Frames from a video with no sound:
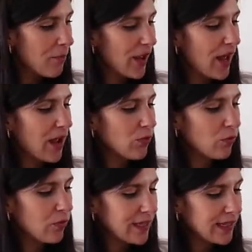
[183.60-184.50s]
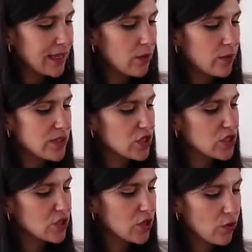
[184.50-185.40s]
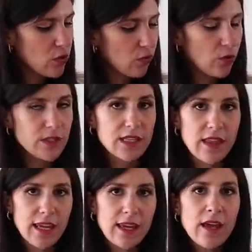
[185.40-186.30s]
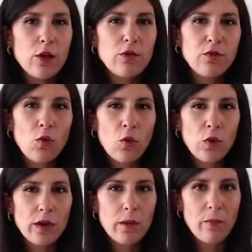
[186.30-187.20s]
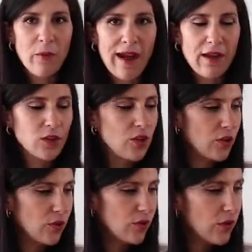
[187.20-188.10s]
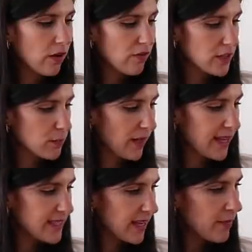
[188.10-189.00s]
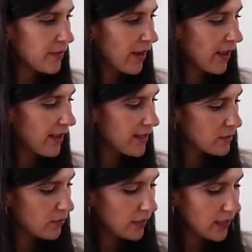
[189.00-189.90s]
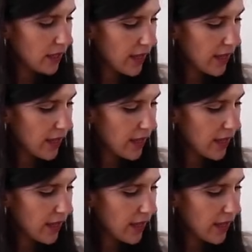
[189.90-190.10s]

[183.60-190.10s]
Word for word: but I really was just so drawn to the fawn brown hue of this blazer. Uh, it's fully